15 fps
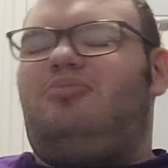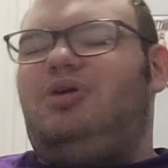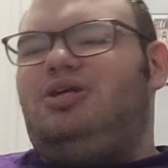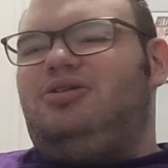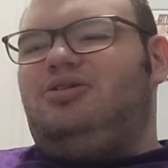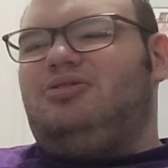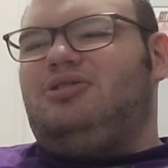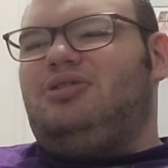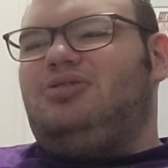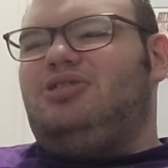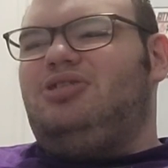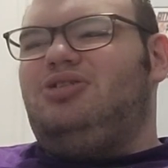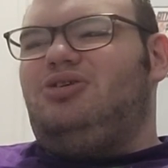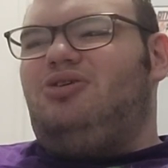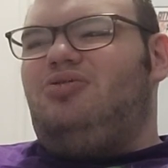But it turns out
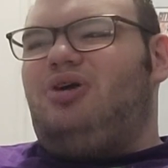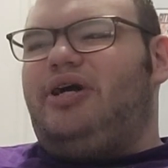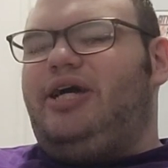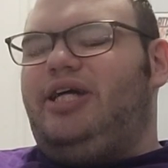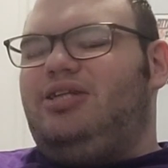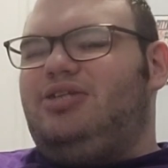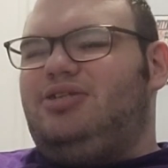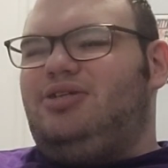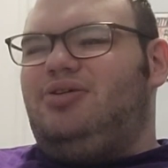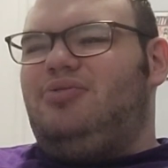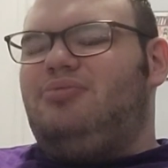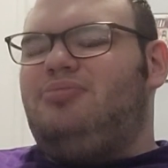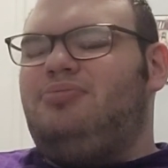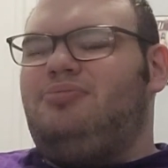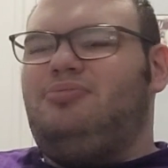she's all right, so
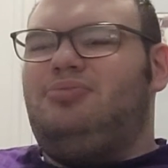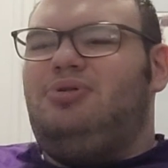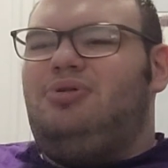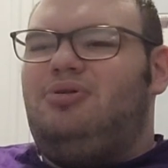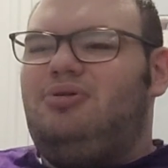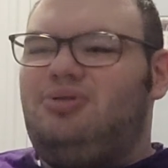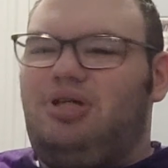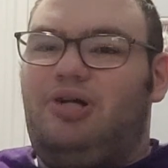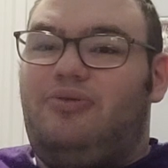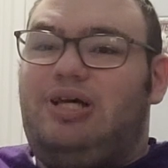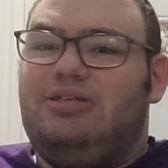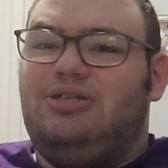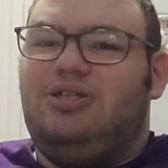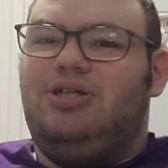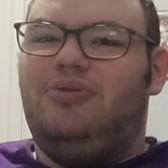
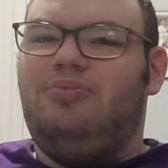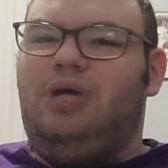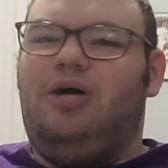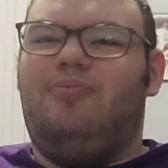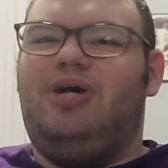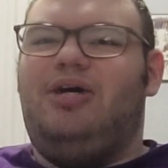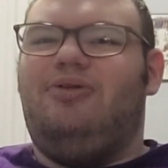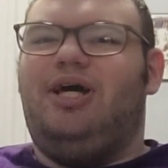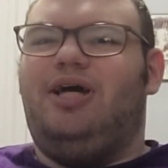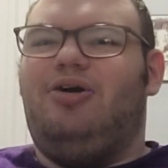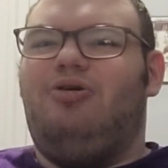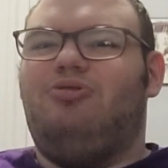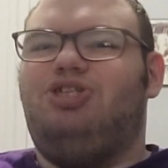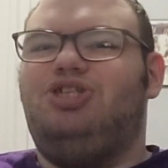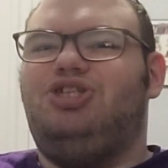that's good. I'm not like
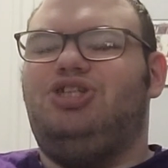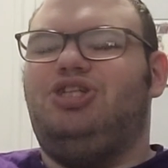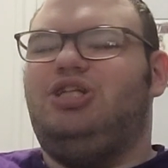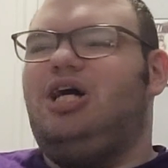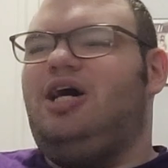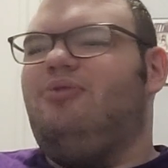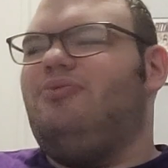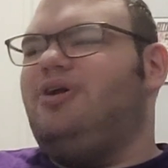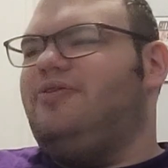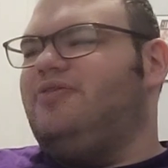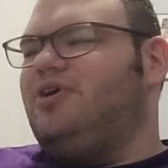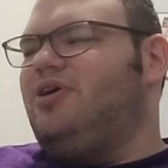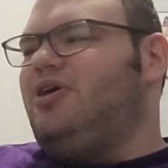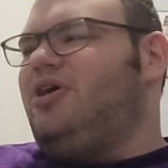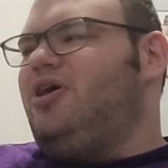oh she should have died, whatever.